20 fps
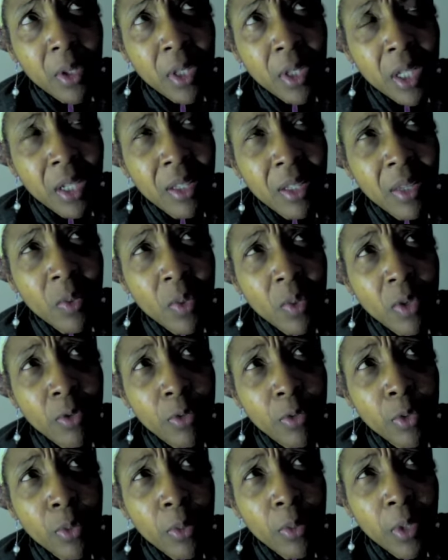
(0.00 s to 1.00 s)
I think with a
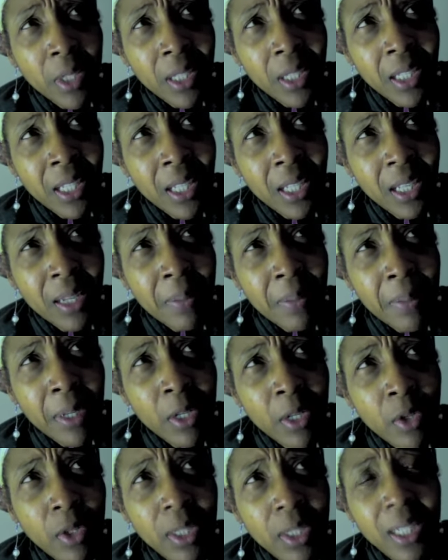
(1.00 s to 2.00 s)
food processor I might
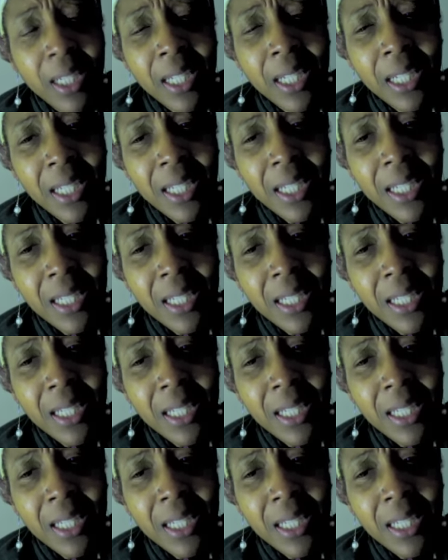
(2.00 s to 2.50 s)
not need